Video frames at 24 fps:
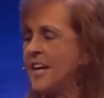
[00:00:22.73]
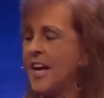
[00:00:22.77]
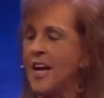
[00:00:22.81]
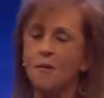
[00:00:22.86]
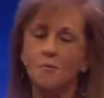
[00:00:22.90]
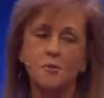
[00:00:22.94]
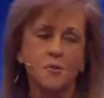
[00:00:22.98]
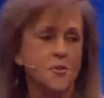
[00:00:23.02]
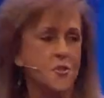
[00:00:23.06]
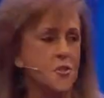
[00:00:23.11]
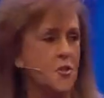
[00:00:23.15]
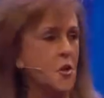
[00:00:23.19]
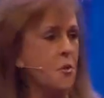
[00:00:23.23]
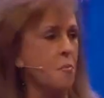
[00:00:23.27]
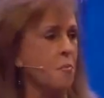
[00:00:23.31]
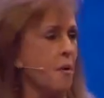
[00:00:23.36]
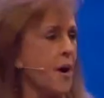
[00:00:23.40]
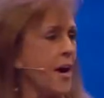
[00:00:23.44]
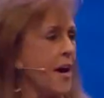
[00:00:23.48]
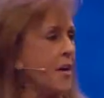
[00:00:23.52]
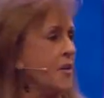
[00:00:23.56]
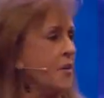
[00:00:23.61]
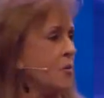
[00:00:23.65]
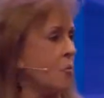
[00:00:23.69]
I was so
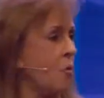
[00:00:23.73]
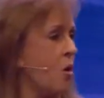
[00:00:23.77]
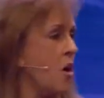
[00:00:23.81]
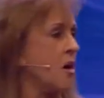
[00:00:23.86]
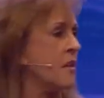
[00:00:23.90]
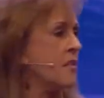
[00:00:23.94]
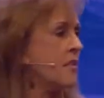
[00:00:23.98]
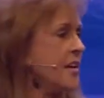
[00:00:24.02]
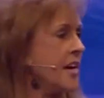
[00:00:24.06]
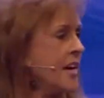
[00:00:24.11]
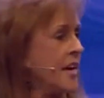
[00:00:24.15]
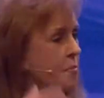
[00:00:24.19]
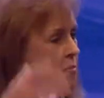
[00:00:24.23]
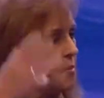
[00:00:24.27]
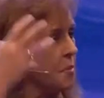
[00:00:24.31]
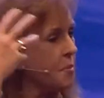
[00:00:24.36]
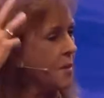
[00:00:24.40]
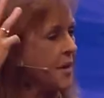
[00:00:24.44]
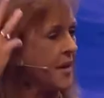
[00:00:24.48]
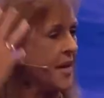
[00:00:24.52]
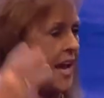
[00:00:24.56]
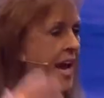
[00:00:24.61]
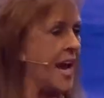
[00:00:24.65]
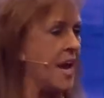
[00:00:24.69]
proud to walk the aisle, put
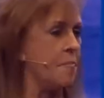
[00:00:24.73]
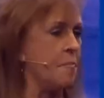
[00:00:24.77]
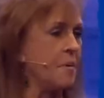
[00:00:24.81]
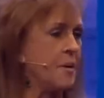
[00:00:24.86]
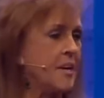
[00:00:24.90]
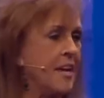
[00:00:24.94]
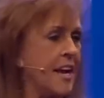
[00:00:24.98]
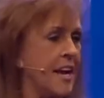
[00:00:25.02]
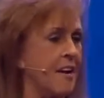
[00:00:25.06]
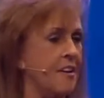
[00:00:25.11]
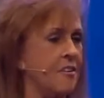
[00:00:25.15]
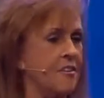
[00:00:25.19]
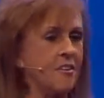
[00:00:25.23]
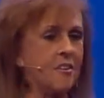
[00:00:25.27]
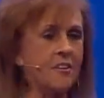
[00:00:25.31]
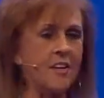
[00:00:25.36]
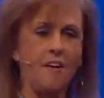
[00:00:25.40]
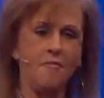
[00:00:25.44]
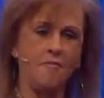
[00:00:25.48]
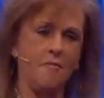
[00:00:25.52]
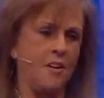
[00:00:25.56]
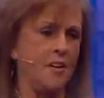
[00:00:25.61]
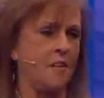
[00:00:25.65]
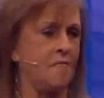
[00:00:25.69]
my cap and gown on.
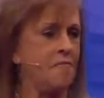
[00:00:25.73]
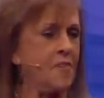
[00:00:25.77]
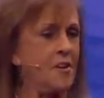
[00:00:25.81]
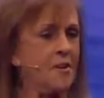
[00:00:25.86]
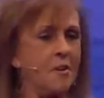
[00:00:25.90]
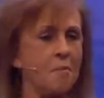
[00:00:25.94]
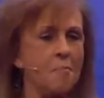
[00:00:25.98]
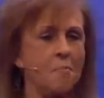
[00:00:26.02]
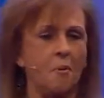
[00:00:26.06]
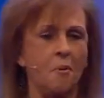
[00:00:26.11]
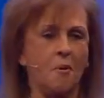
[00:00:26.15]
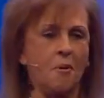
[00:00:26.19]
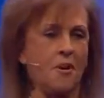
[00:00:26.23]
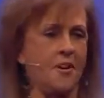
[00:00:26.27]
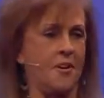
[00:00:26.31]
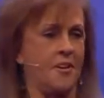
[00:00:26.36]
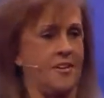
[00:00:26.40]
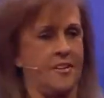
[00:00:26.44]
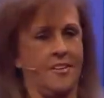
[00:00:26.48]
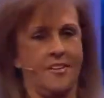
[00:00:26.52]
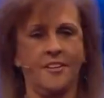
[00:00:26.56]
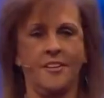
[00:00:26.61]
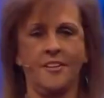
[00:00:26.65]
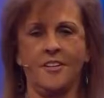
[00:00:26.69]
I really felt important.